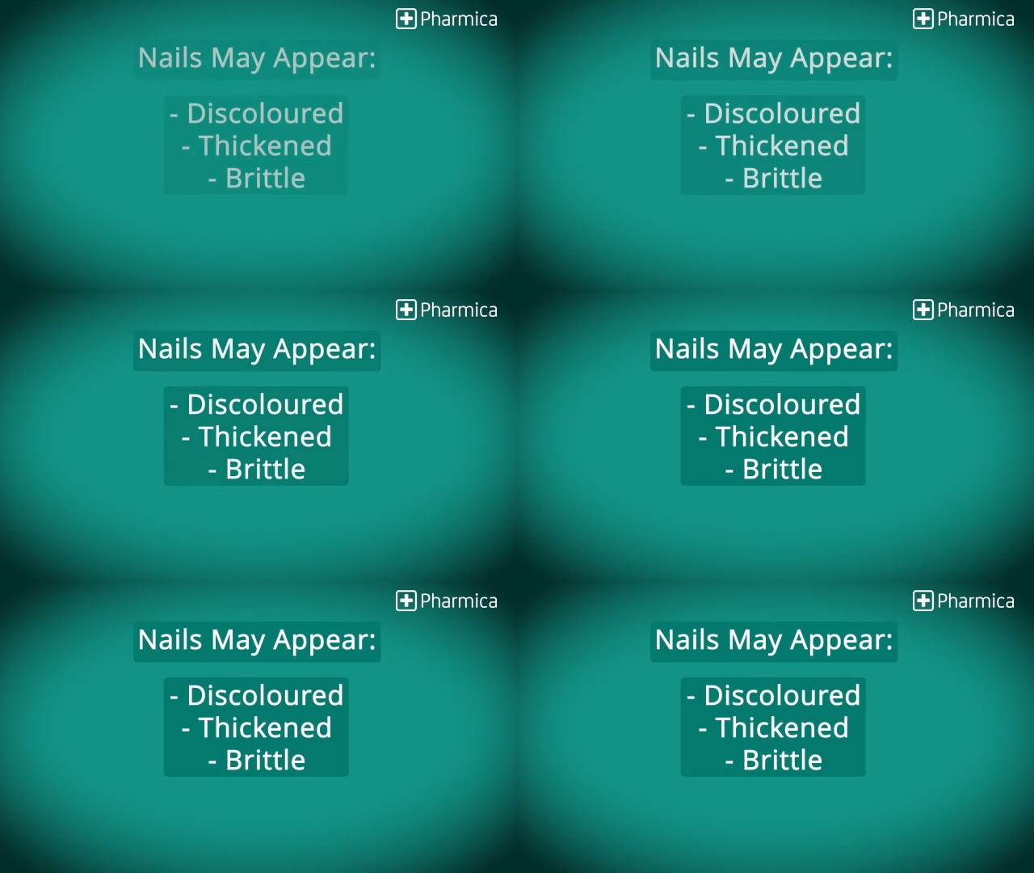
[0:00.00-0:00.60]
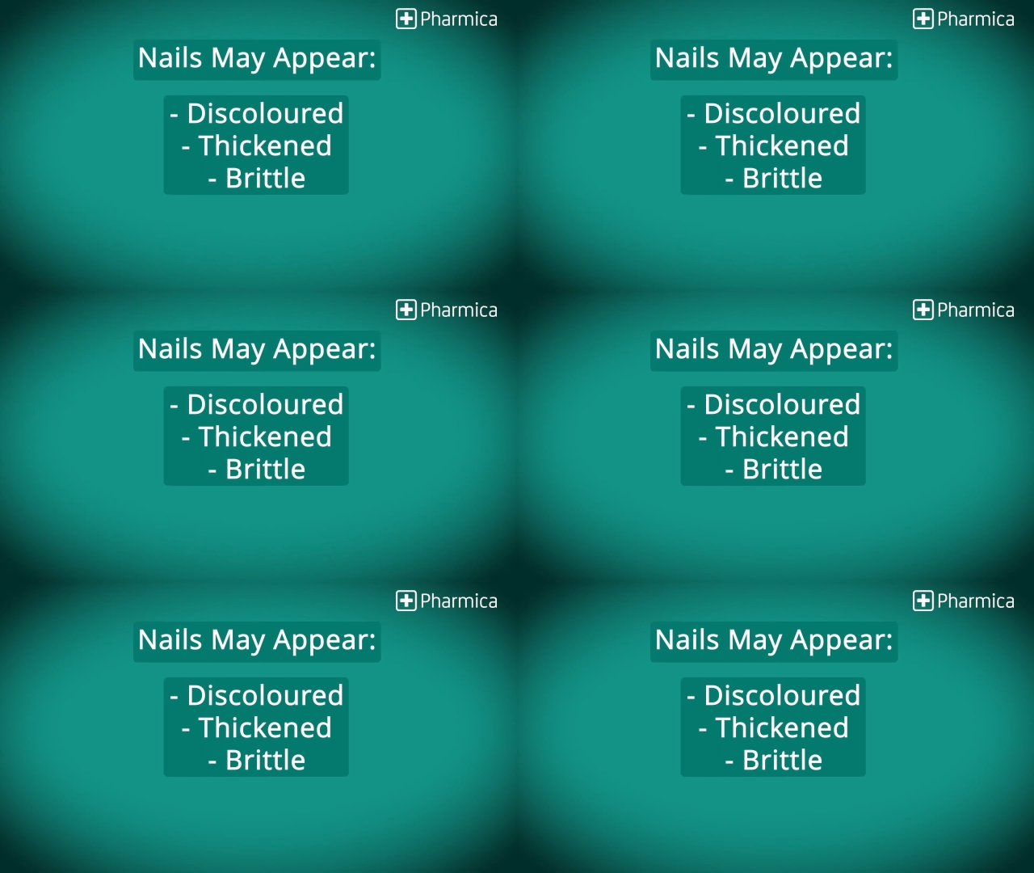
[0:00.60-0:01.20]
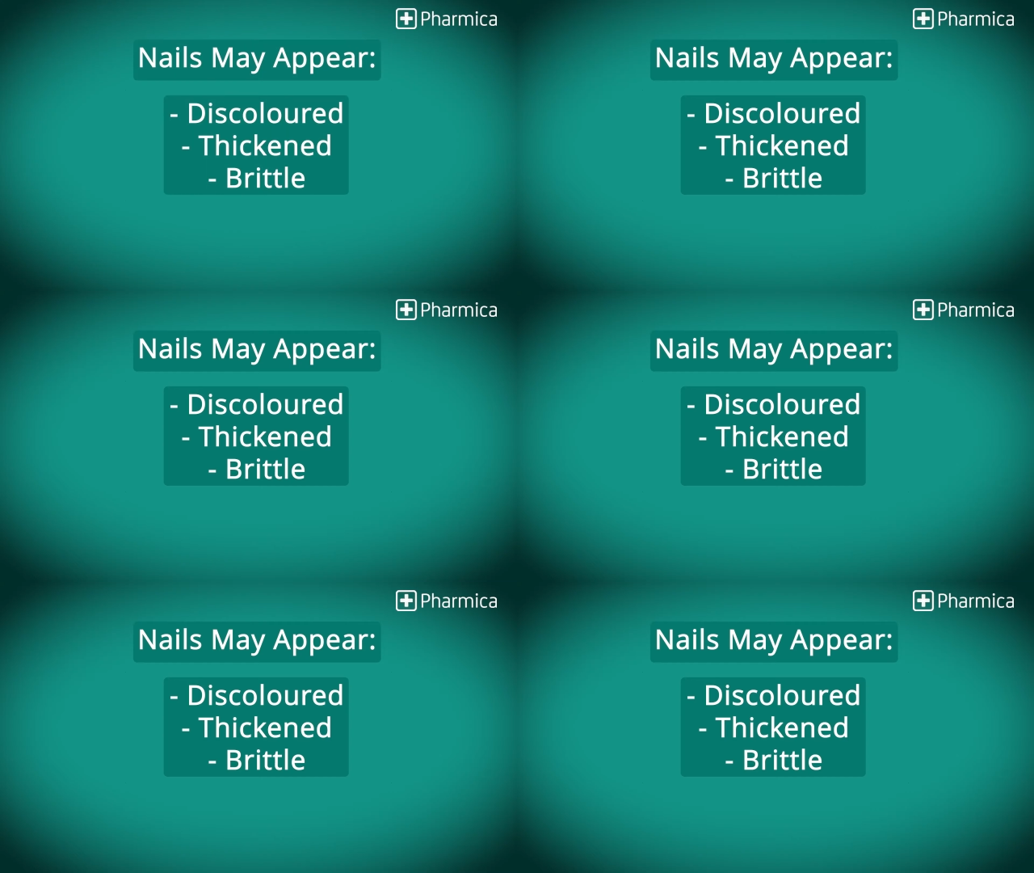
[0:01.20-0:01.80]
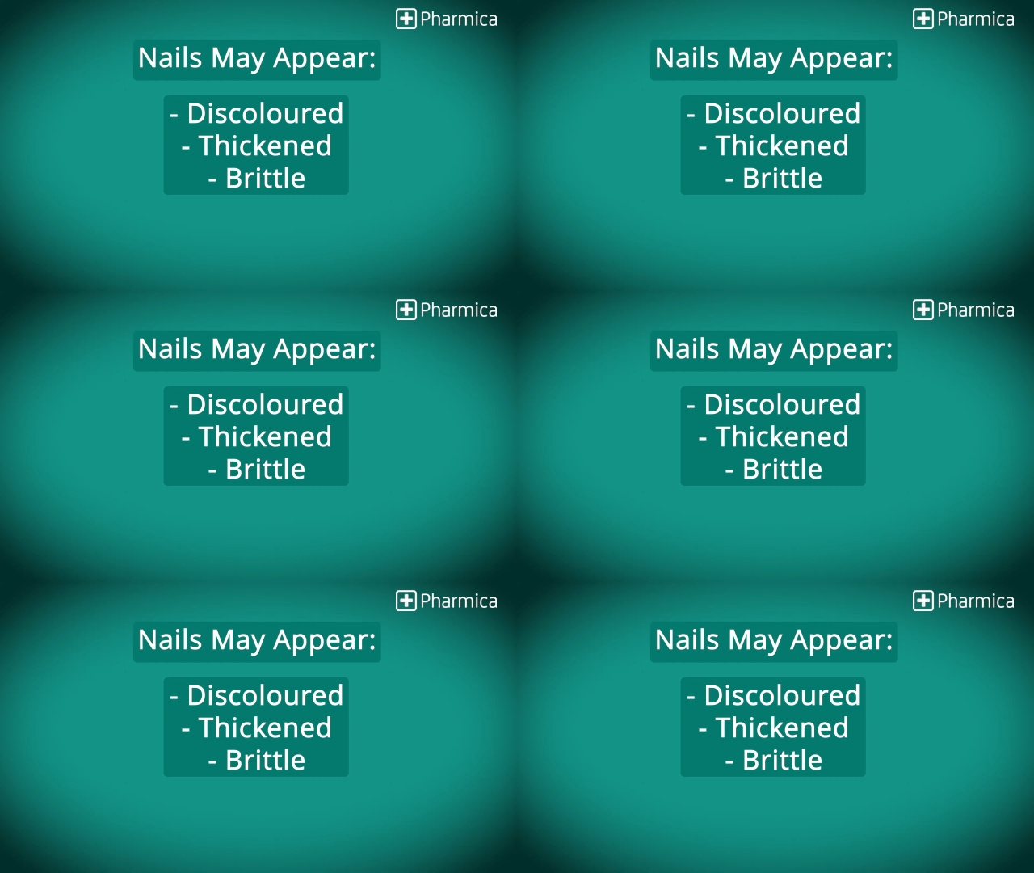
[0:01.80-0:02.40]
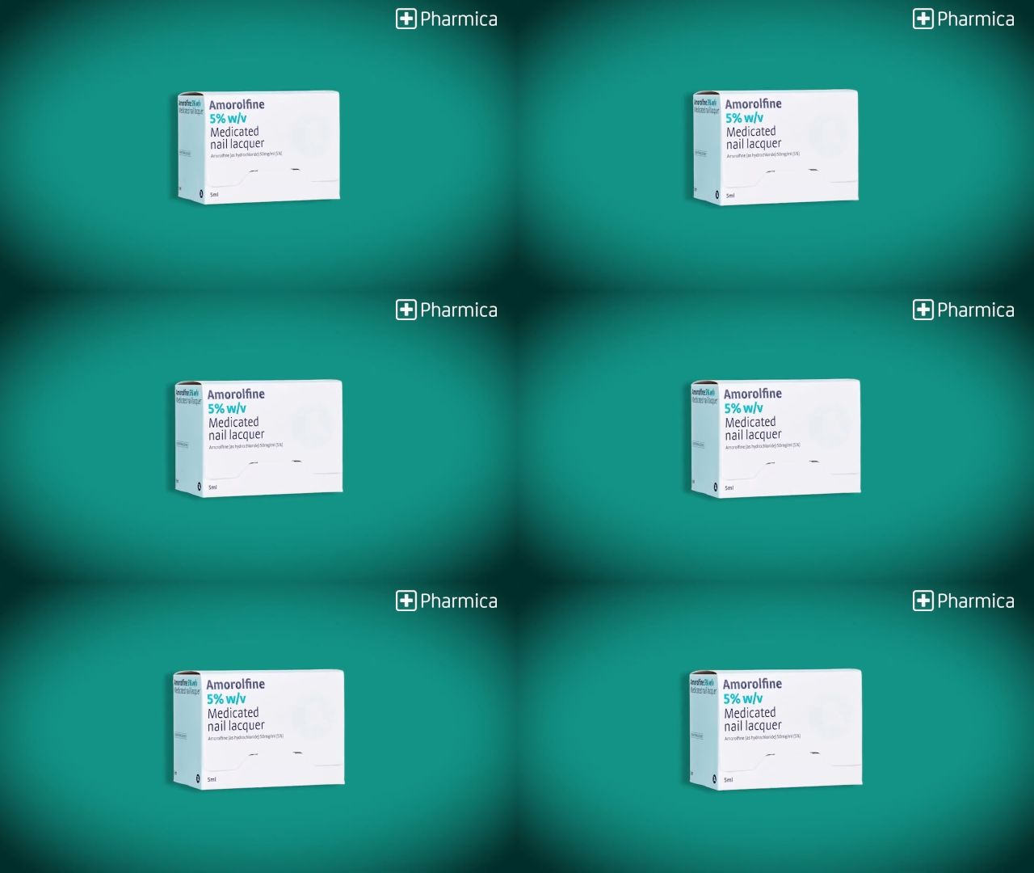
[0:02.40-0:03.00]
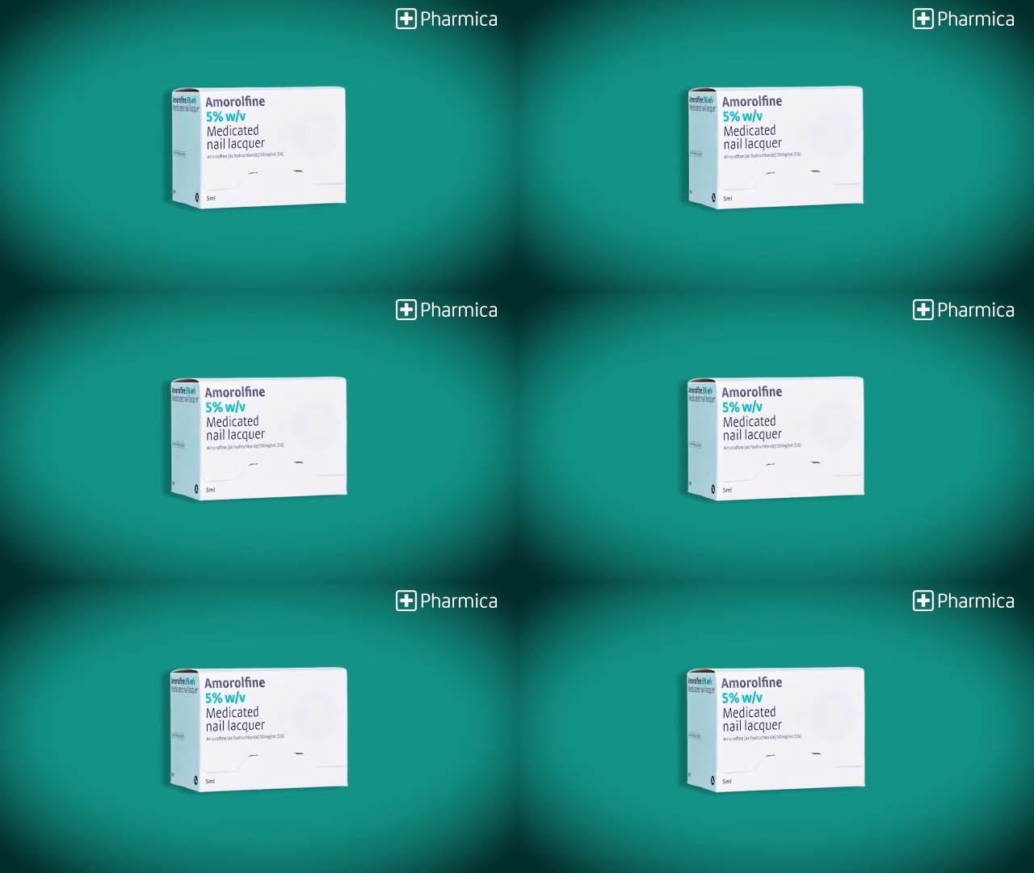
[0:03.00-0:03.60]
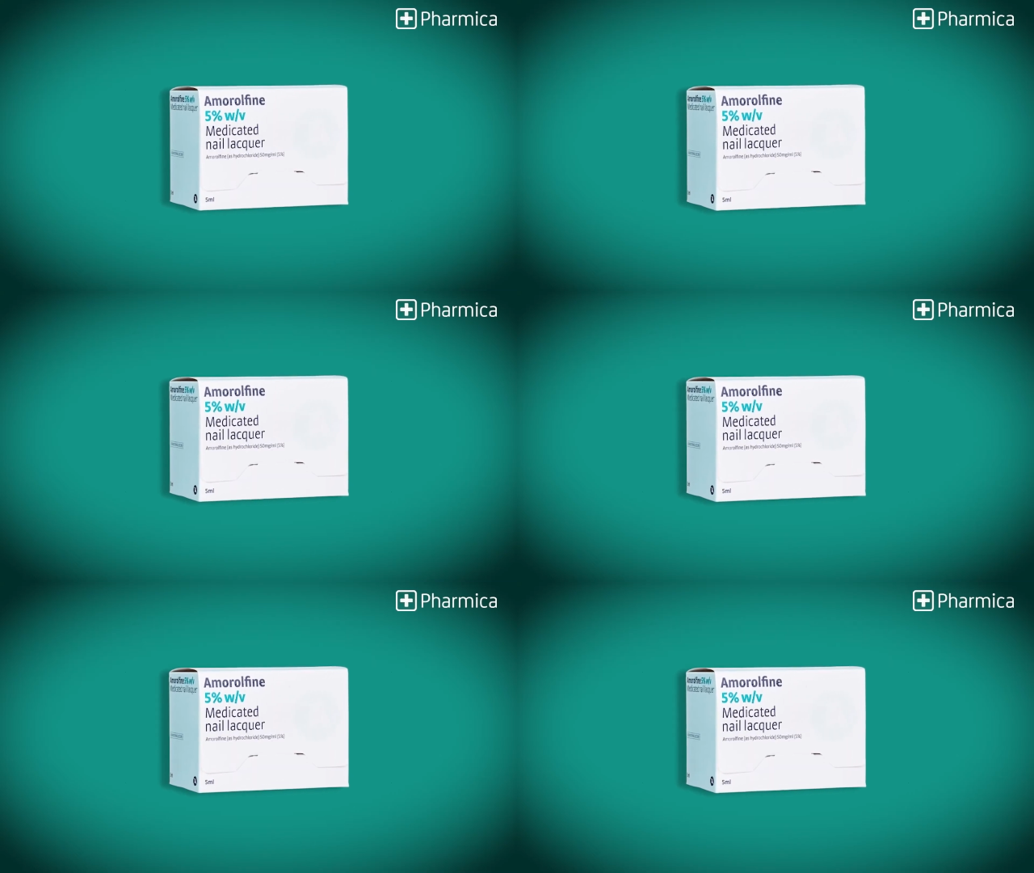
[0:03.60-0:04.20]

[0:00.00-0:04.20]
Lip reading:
No face is visible, so there are no lips to read.